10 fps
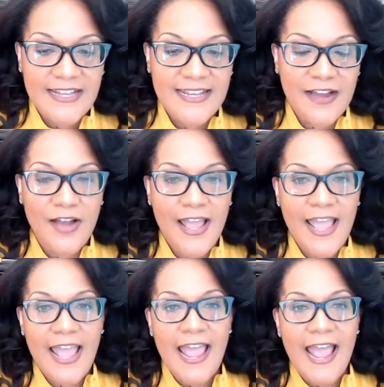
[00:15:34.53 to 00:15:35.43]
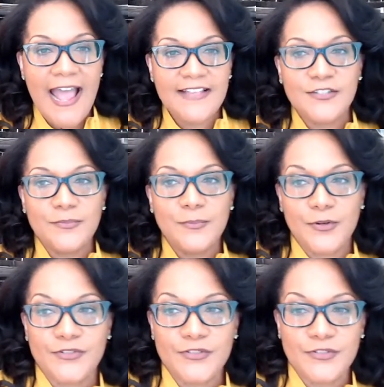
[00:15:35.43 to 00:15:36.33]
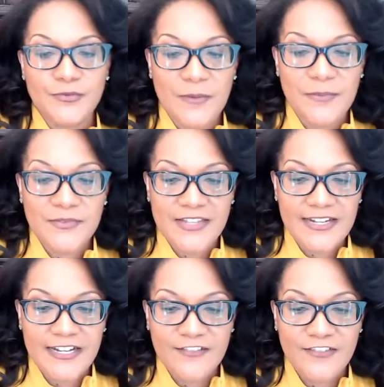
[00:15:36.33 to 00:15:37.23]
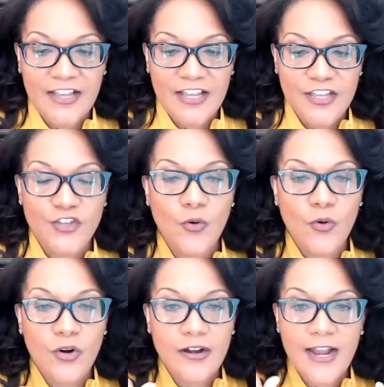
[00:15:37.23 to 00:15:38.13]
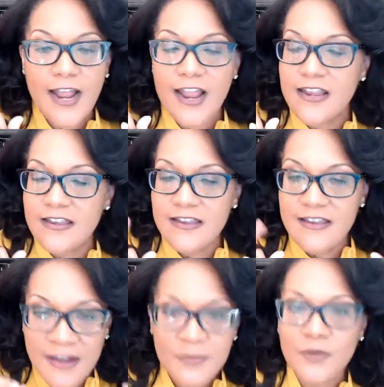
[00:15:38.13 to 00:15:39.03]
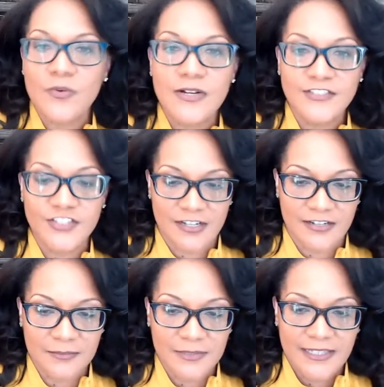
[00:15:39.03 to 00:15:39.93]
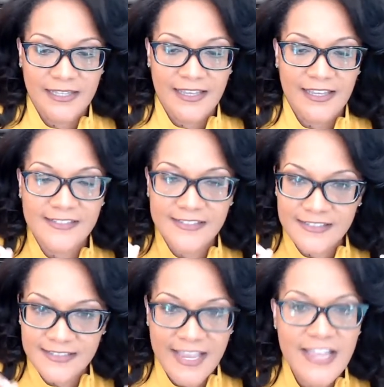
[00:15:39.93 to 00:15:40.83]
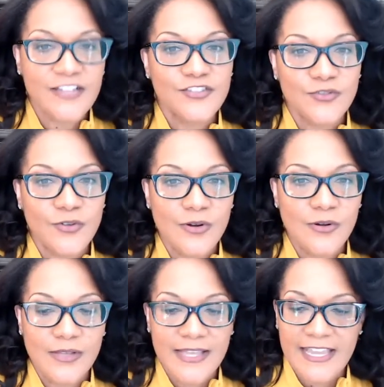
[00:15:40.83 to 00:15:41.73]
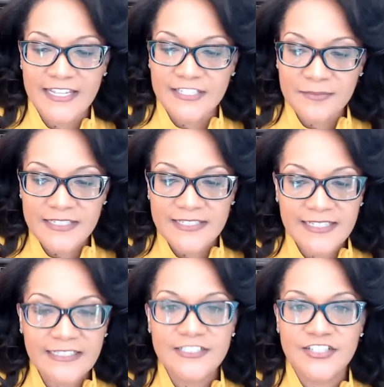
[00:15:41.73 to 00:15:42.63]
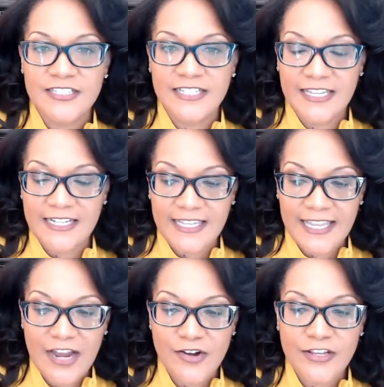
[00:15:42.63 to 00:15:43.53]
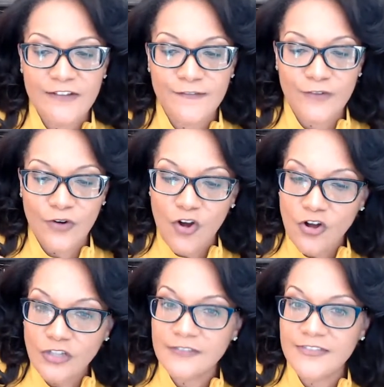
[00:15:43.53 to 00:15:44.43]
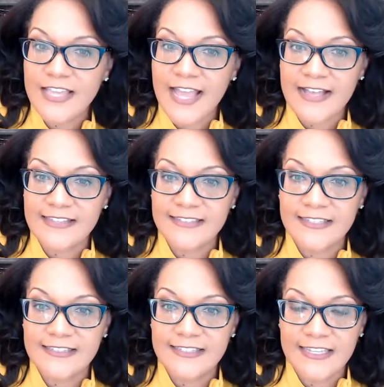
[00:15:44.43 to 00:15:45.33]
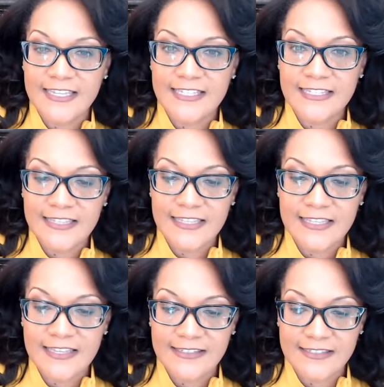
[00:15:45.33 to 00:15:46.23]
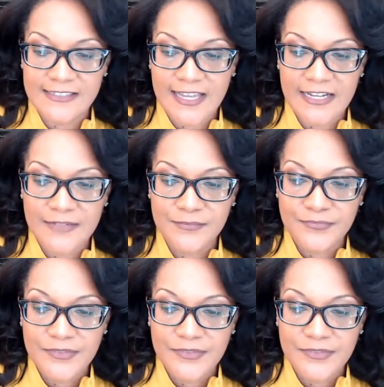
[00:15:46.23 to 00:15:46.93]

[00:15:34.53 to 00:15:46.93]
Now, as a personal representative, your number one job is to take control and to be diligent in accounting for all of the assets in the estate.